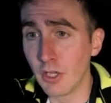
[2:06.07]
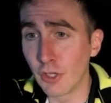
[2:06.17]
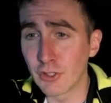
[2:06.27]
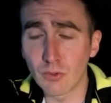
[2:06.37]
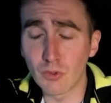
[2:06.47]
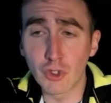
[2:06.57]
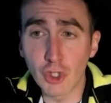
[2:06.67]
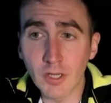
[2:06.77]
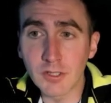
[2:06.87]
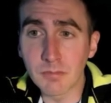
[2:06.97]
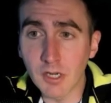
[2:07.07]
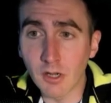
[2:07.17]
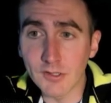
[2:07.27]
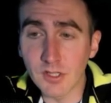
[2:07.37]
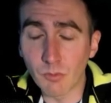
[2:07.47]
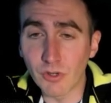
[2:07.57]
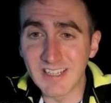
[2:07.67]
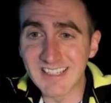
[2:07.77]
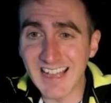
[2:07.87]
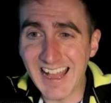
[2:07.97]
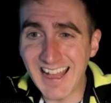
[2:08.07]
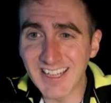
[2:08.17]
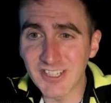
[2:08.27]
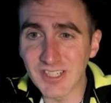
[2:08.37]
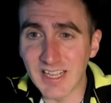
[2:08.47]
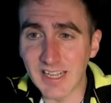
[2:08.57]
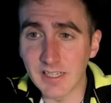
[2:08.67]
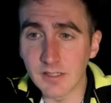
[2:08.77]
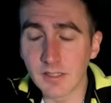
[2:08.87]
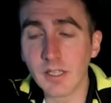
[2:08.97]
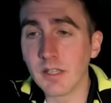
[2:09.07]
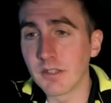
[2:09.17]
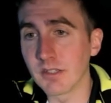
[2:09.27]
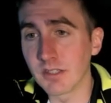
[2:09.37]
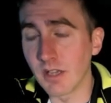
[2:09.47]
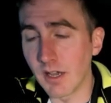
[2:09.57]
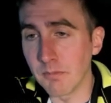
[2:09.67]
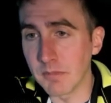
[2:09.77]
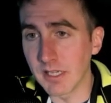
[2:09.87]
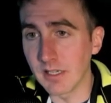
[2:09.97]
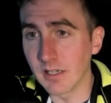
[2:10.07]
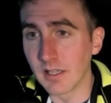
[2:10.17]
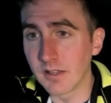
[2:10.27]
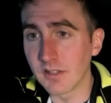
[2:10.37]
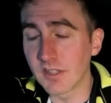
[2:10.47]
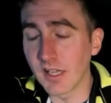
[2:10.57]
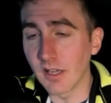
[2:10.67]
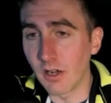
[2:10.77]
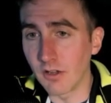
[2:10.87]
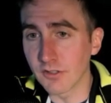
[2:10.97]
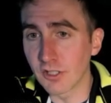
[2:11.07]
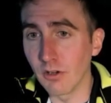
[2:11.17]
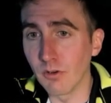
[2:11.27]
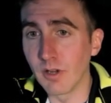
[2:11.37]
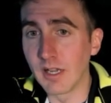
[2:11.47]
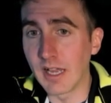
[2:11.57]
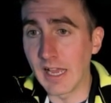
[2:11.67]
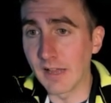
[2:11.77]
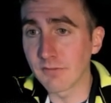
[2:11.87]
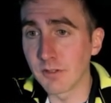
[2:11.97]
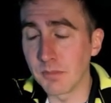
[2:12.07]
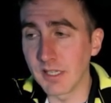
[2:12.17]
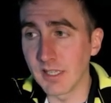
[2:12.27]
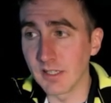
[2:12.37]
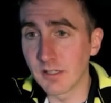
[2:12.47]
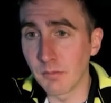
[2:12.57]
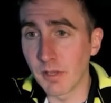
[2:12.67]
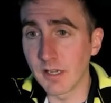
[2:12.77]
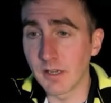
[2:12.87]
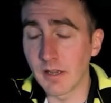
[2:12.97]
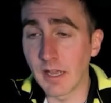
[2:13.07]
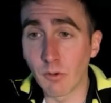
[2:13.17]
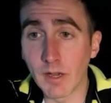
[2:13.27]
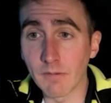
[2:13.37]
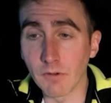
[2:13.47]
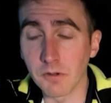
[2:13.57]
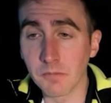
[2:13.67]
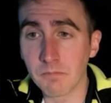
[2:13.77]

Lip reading: So just because someone is agitated does not mean that they also have to be intubated. However,